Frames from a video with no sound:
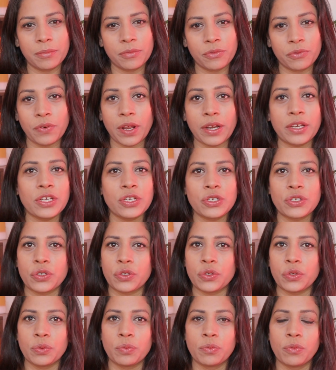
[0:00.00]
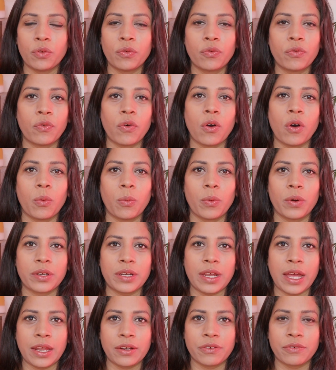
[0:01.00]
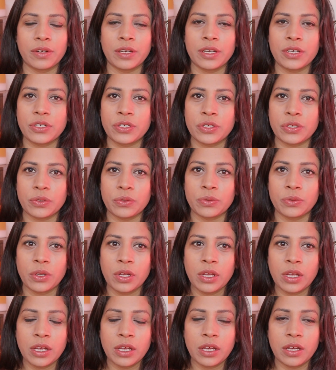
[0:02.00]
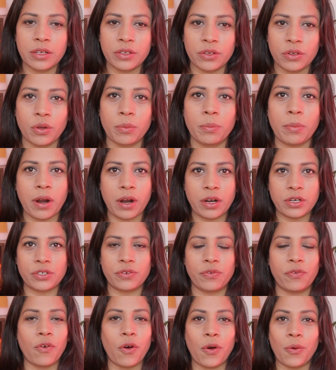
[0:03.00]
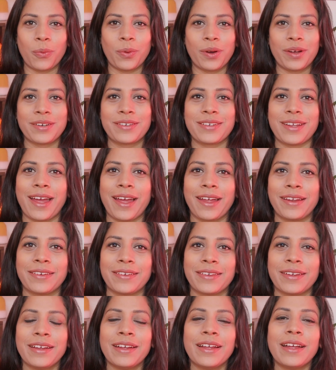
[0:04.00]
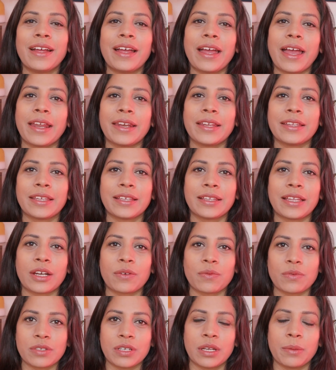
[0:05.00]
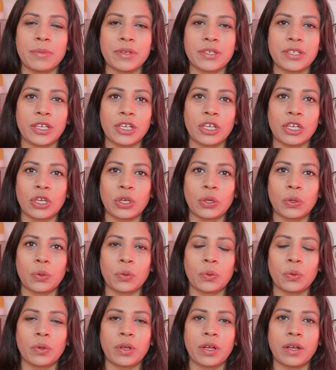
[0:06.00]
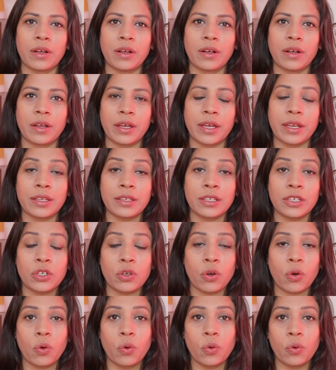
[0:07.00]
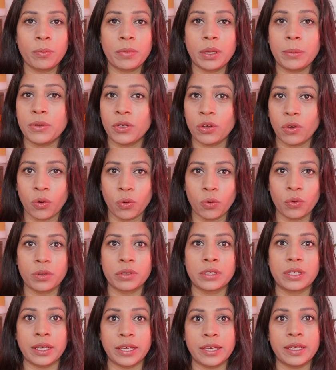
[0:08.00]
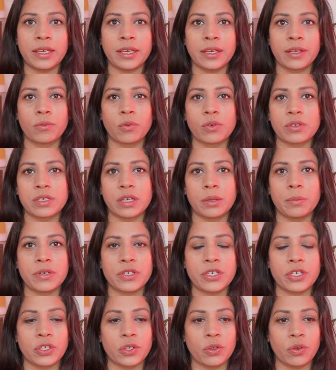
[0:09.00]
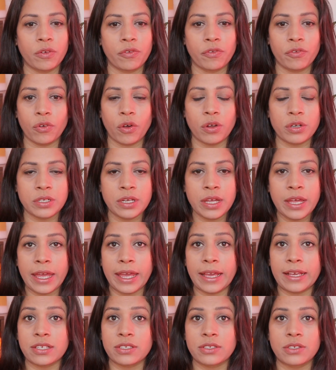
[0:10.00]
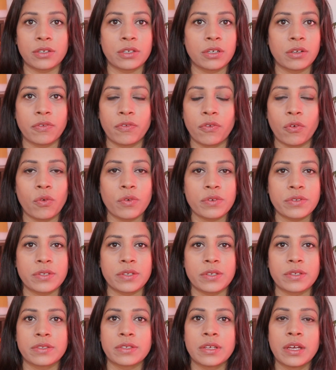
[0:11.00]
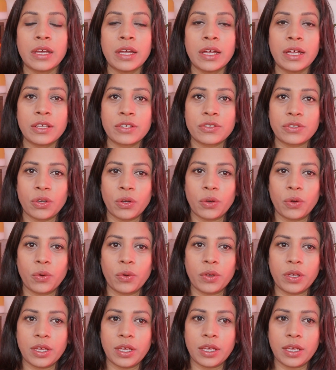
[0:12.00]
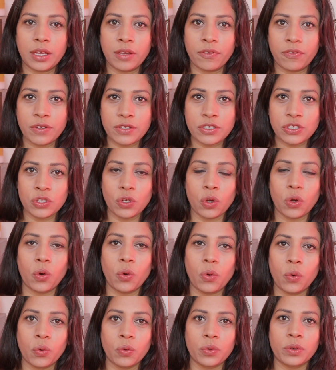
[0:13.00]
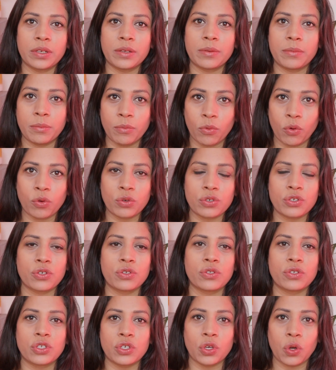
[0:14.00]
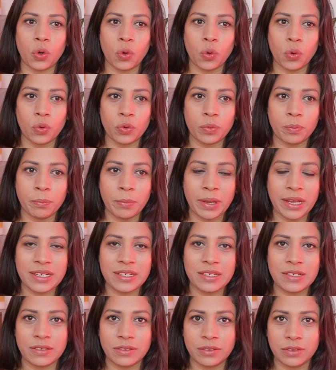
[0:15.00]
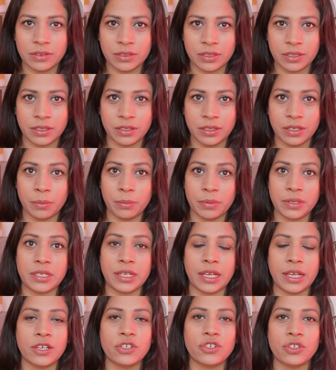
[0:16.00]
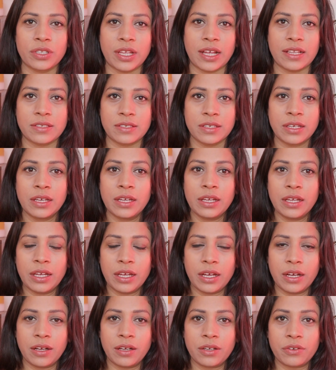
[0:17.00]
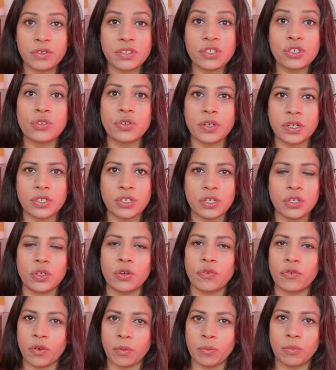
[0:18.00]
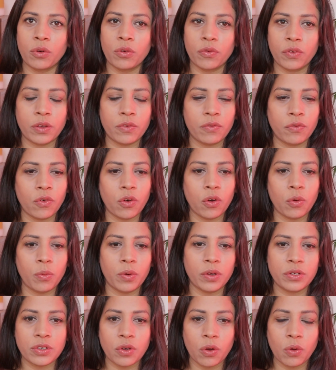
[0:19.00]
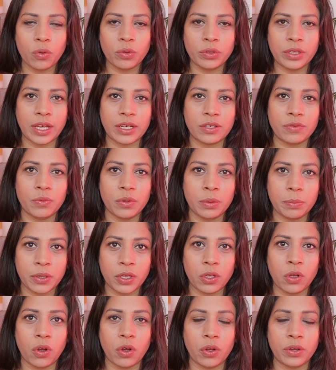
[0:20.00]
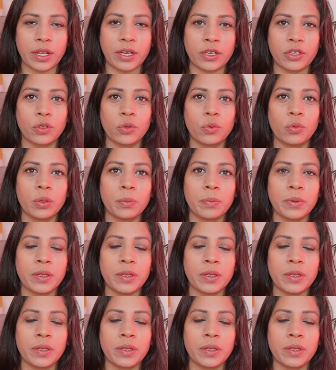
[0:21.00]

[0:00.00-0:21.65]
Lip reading: ready to move forward and really to barge forward, and anything that was limiting you, anything maybe your own thinking was limiting you, if not external forces. So if it's your own emotions, your own mental limitation that's restricting you from moving forward, all that will be gone, and you will